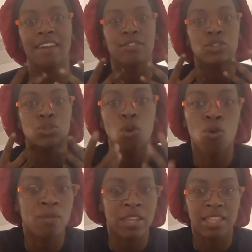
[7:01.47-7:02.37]
have so
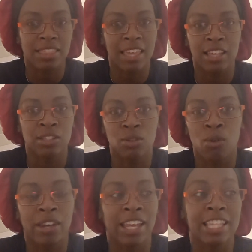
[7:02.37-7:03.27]
many things
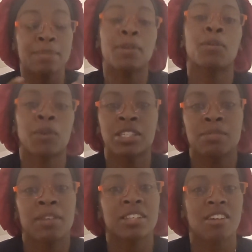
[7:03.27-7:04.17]
on it. And Spirit wants
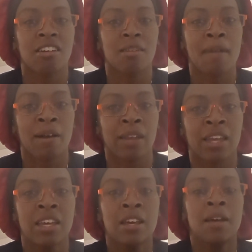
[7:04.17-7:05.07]
me to talk about
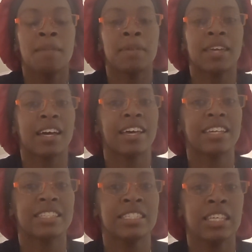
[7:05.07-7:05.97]
it
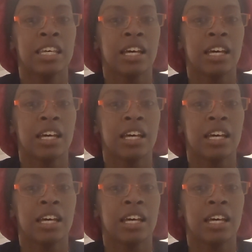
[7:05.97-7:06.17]
because